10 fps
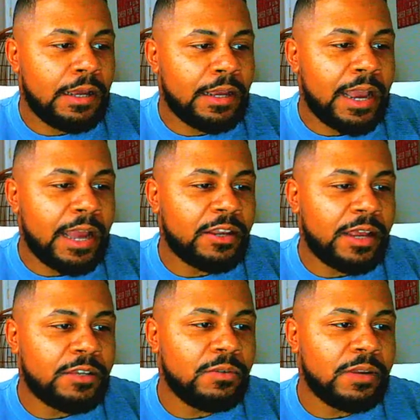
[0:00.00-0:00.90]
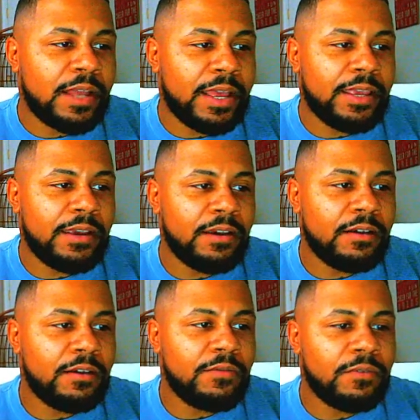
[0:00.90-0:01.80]
that I do like here for
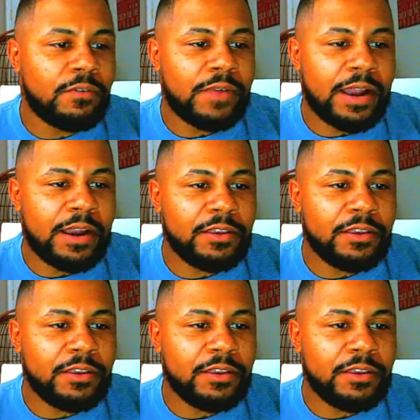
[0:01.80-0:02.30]
value.